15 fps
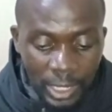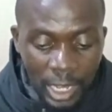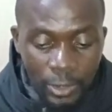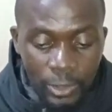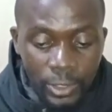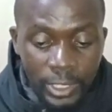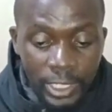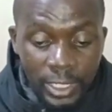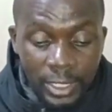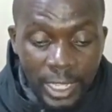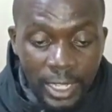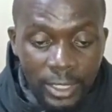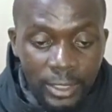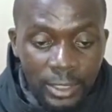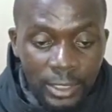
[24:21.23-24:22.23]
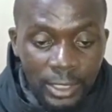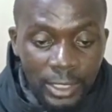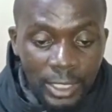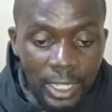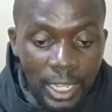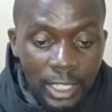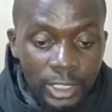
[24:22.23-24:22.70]
How do you design
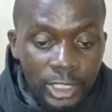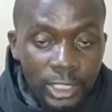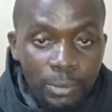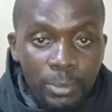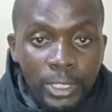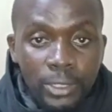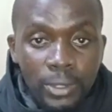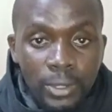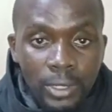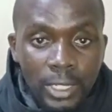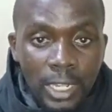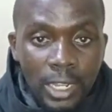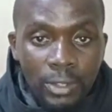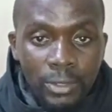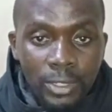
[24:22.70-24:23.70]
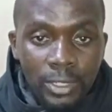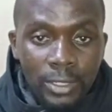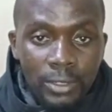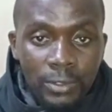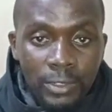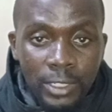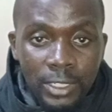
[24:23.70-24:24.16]
a sheep and goat house,
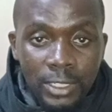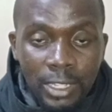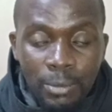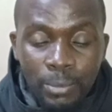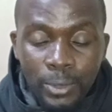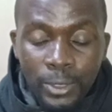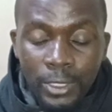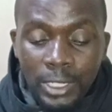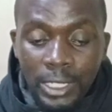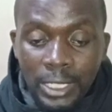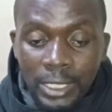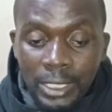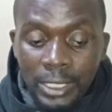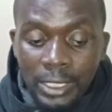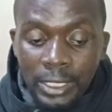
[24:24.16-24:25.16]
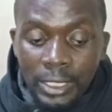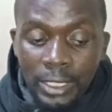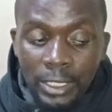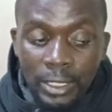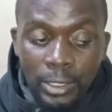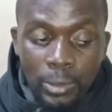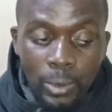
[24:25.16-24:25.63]
for example?
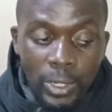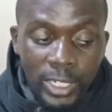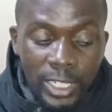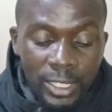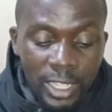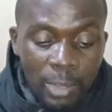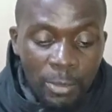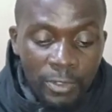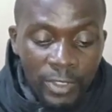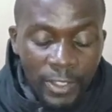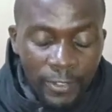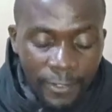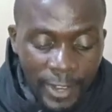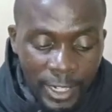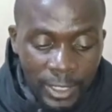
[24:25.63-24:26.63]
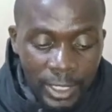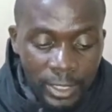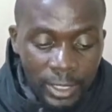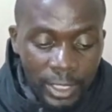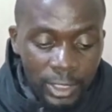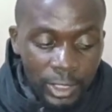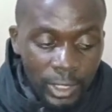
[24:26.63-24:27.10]
What are some of the factors
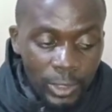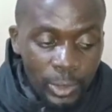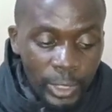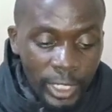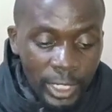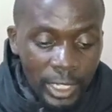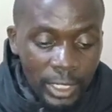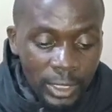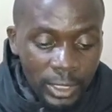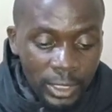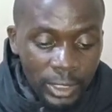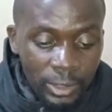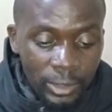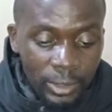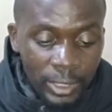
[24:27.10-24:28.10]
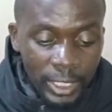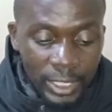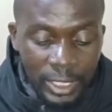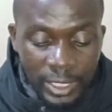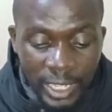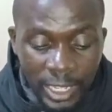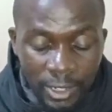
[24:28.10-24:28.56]
that you're looking at? The
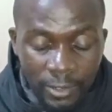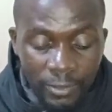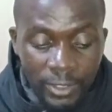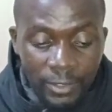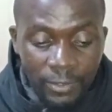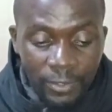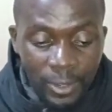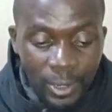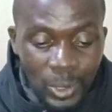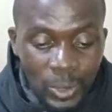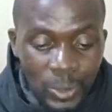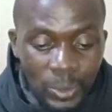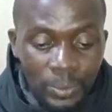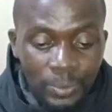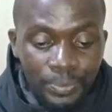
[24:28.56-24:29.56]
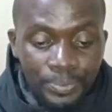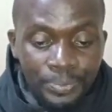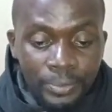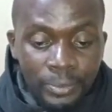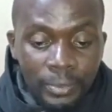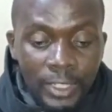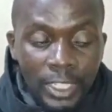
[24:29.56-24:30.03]
design of the floor,
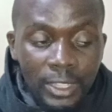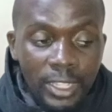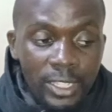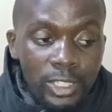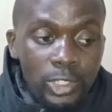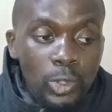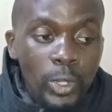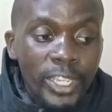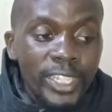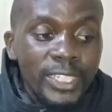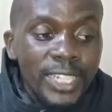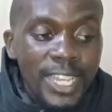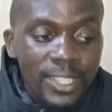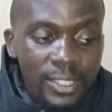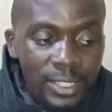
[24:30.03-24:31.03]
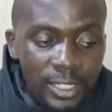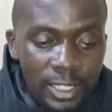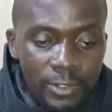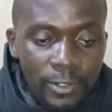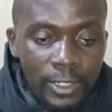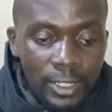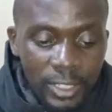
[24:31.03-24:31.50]
the stocking density,
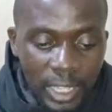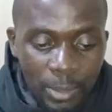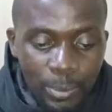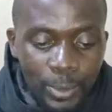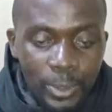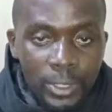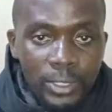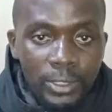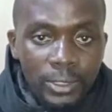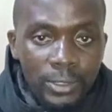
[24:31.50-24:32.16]
for example.